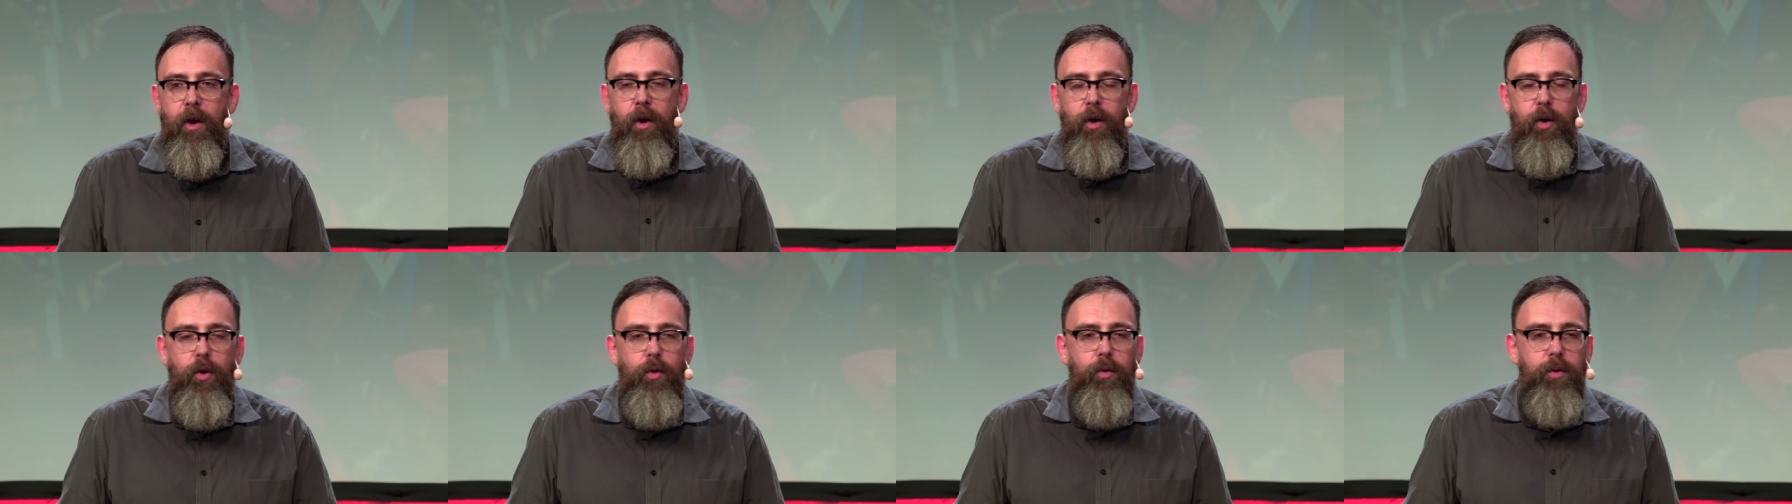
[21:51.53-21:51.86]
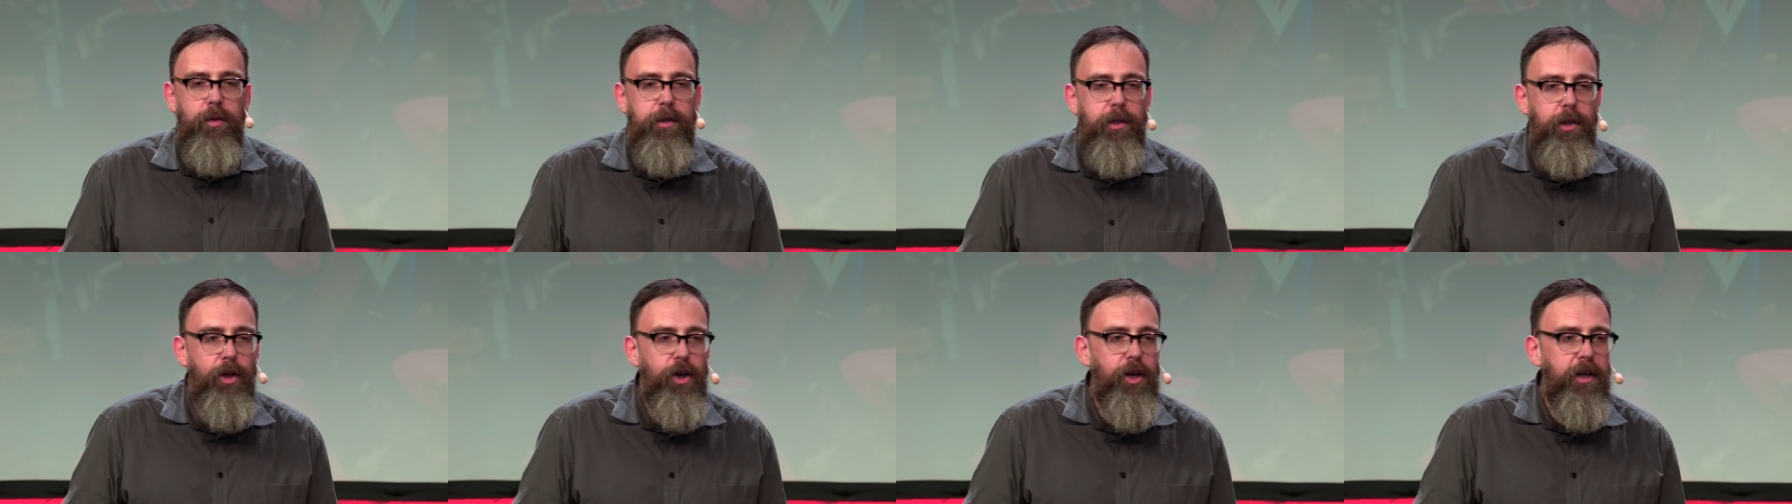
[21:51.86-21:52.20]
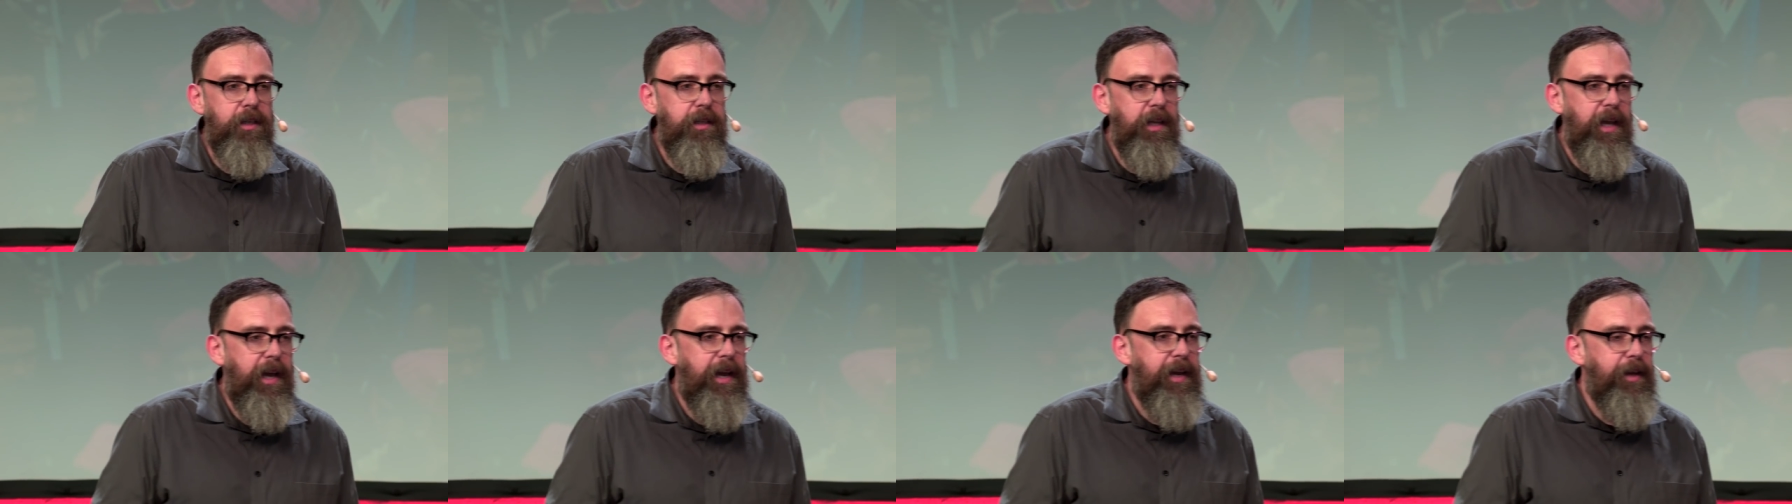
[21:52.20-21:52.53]
who look
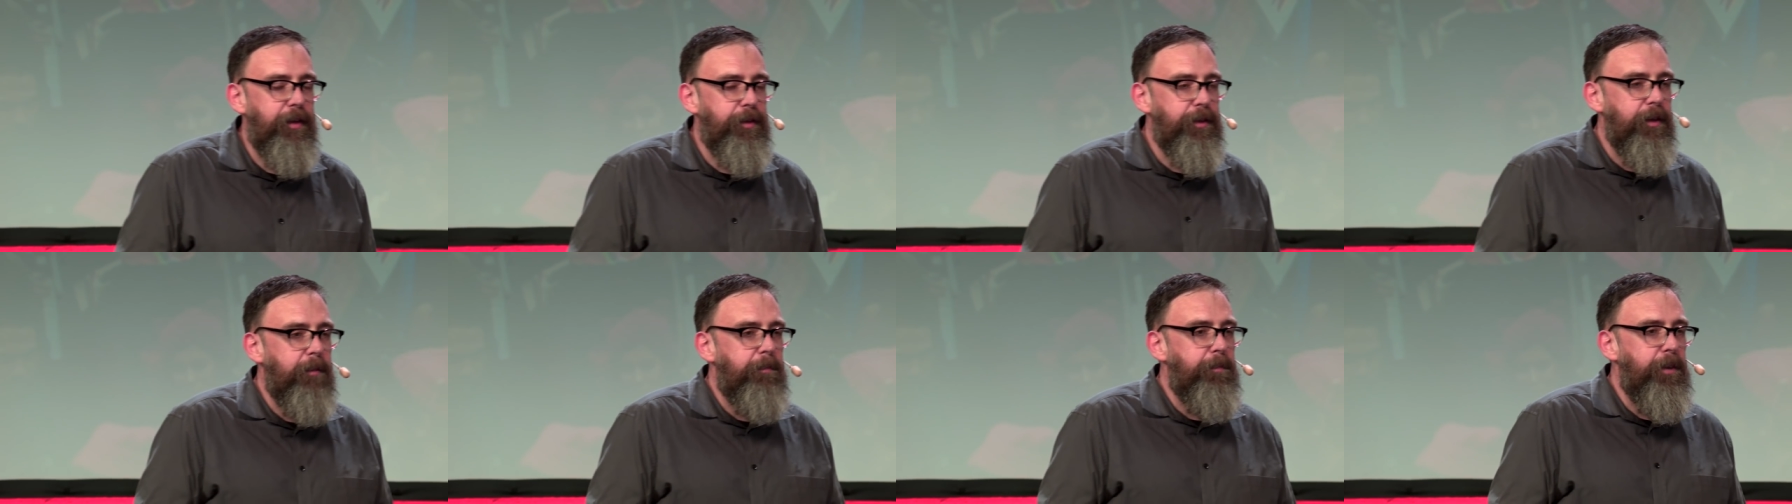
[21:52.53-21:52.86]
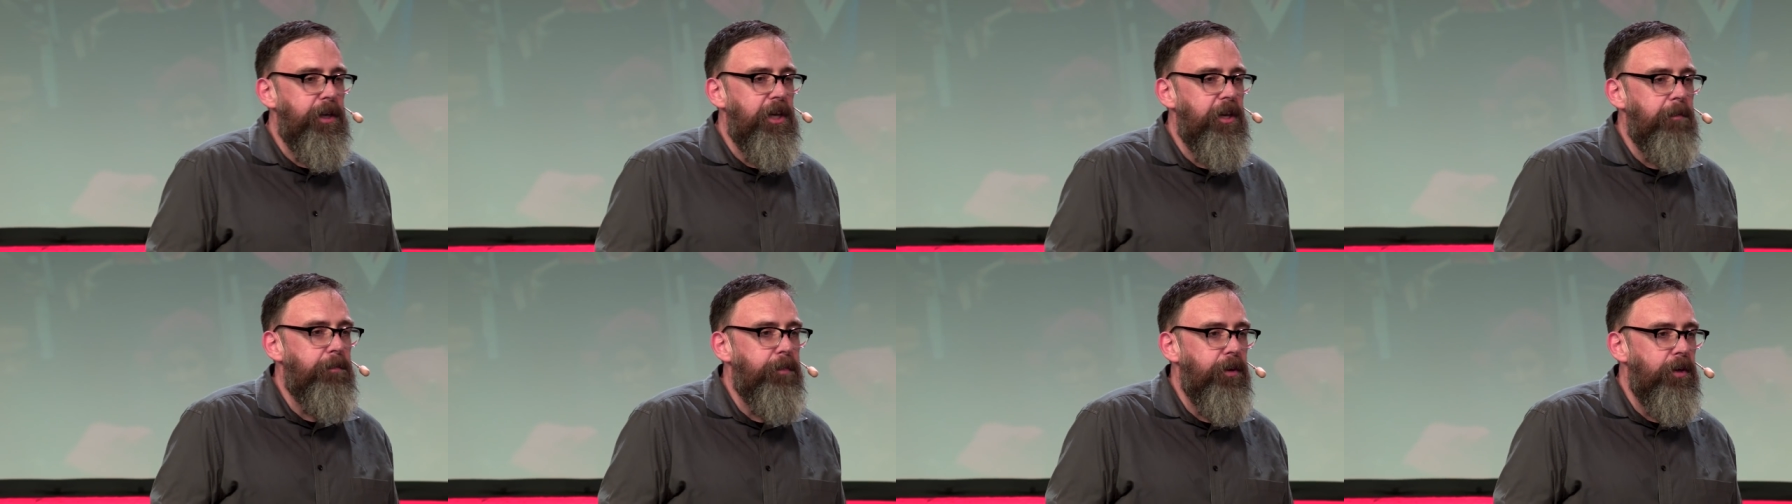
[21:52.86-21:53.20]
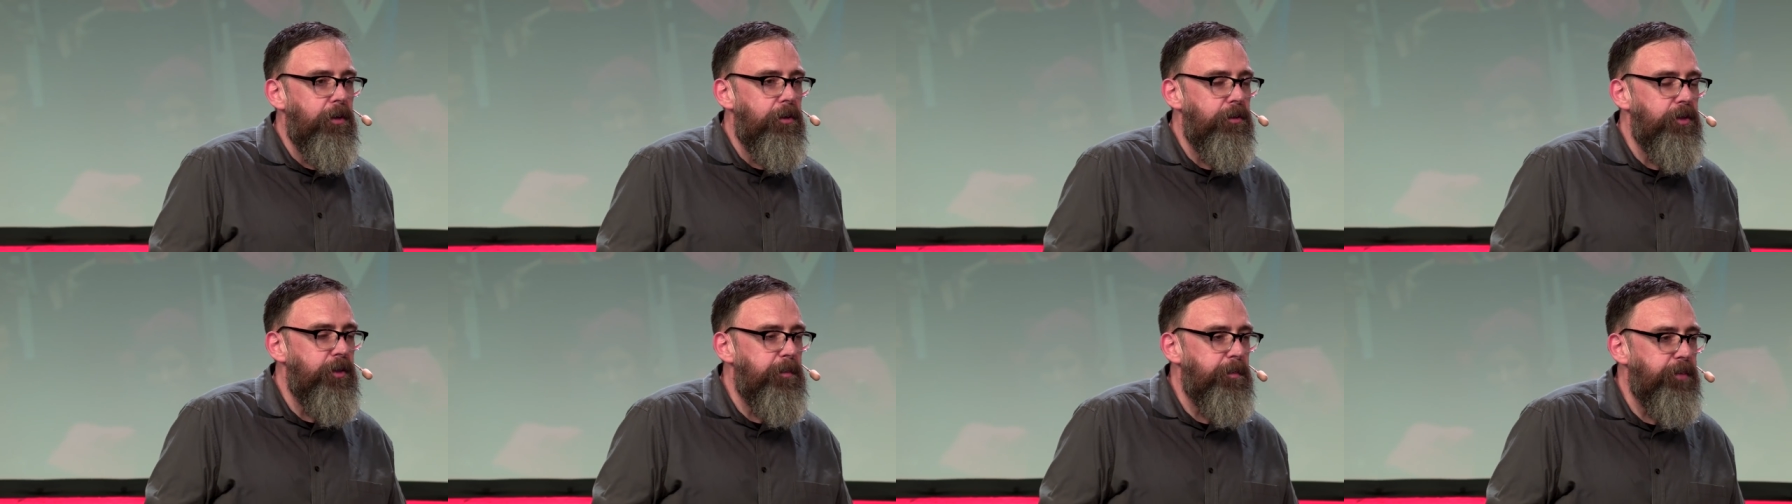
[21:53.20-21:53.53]
like the people
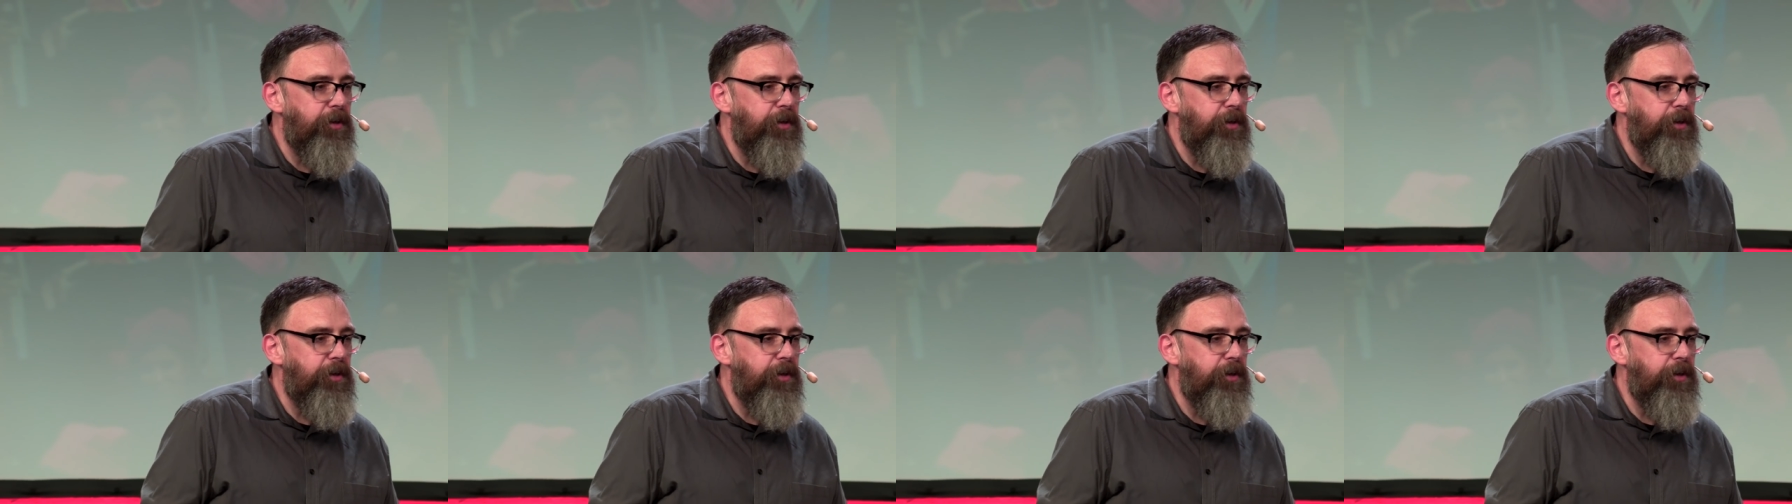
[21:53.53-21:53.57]
whose